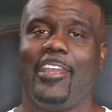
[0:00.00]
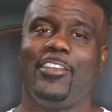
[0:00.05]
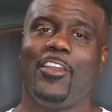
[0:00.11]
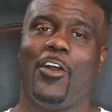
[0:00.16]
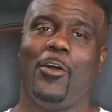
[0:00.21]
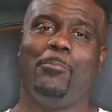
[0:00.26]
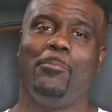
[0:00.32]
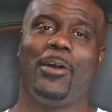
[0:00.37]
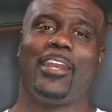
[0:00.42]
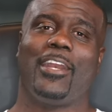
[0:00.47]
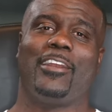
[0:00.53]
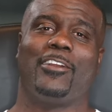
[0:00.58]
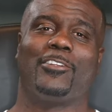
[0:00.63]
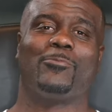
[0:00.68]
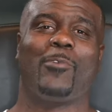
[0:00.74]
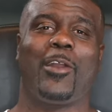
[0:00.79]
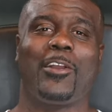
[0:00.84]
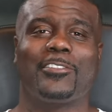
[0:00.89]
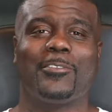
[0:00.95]
yo, buddy,
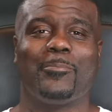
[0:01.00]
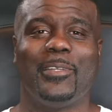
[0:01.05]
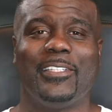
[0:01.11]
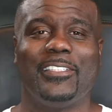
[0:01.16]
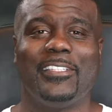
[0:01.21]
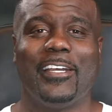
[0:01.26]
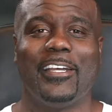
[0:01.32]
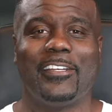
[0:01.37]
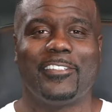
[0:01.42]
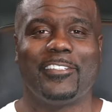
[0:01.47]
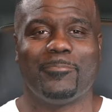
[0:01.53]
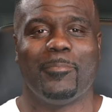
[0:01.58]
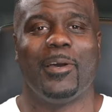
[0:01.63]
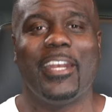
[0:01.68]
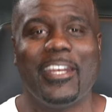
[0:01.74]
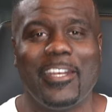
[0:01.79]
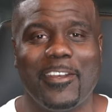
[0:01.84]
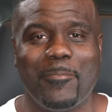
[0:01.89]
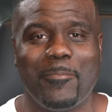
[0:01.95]
there's work to be done, there's
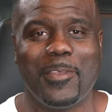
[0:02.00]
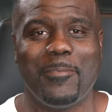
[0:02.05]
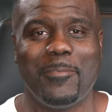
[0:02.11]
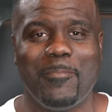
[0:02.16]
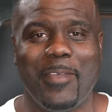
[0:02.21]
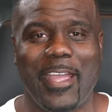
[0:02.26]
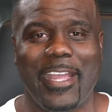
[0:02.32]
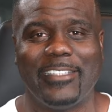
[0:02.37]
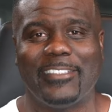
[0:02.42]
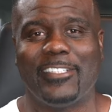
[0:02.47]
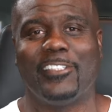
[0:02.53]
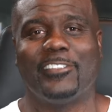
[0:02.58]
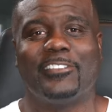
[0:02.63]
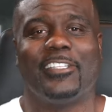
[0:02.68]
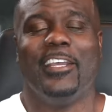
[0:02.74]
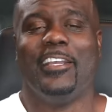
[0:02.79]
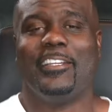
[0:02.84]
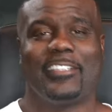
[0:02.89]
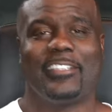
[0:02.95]
money to be made, there's
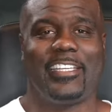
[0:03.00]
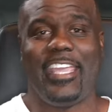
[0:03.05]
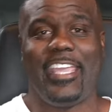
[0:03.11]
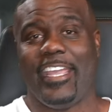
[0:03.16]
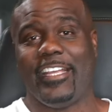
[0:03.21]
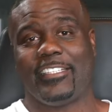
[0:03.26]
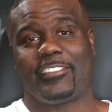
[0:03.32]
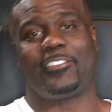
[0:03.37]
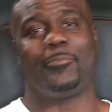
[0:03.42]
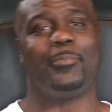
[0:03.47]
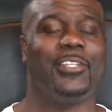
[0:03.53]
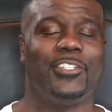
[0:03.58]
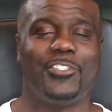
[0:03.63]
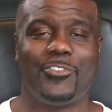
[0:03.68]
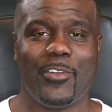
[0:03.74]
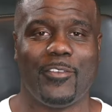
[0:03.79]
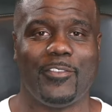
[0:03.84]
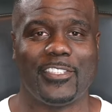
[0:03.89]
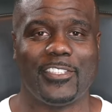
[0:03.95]
kids to be
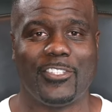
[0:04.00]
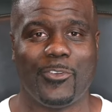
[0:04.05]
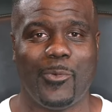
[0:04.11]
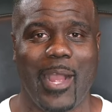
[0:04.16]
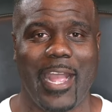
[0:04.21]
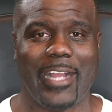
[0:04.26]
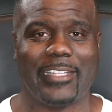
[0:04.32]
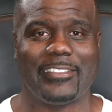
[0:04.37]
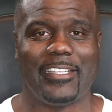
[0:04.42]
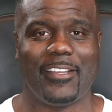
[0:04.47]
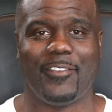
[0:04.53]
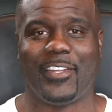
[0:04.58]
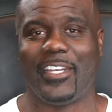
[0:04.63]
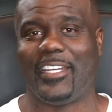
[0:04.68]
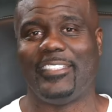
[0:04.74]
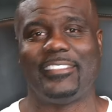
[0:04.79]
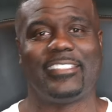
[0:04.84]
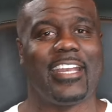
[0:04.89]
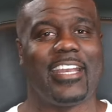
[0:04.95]
driven to
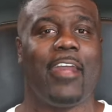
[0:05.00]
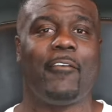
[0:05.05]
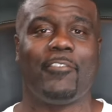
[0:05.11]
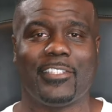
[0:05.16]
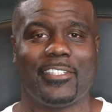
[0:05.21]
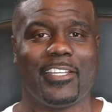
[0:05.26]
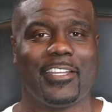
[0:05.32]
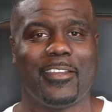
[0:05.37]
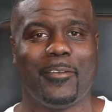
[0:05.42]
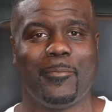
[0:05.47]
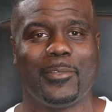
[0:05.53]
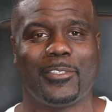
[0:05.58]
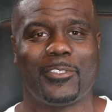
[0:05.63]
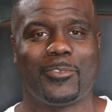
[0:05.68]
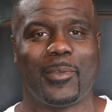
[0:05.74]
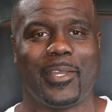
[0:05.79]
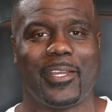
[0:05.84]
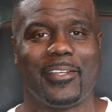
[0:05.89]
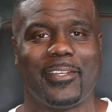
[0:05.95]
activities, and everything in
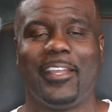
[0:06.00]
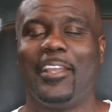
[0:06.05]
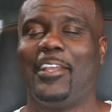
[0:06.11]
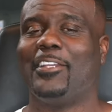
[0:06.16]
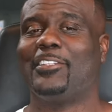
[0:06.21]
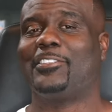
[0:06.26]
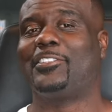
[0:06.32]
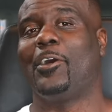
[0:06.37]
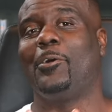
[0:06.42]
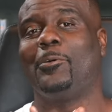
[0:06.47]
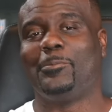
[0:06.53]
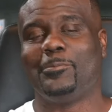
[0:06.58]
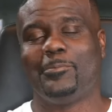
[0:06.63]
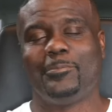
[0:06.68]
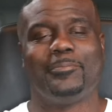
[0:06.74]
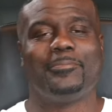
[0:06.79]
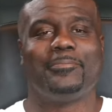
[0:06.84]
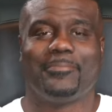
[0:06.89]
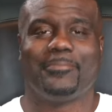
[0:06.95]
between. So
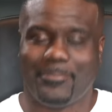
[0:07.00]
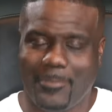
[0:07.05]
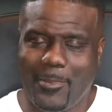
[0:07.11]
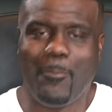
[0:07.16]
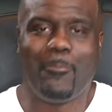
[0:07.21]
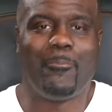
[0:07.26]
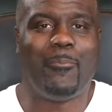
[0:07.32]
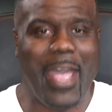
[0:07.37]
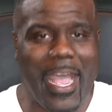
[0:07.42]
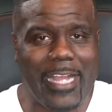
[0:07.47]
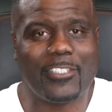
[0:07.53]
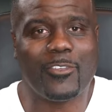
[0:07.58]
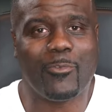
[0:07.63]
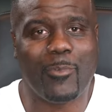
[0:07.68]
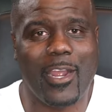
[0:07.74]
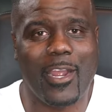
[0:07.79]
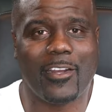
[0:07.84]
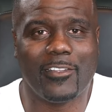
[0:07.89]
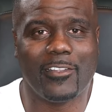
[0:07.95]
back to
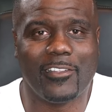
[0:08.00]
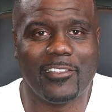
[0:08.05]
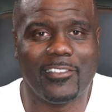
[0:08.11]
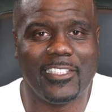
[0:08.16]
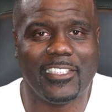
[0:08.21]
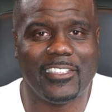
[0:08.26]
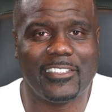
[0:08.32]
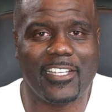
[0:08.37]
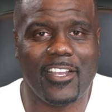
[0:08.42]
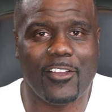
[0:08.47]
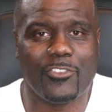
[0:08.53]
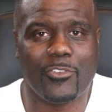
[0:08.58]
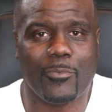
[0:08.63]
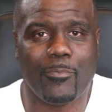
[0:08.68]
regularly scheduled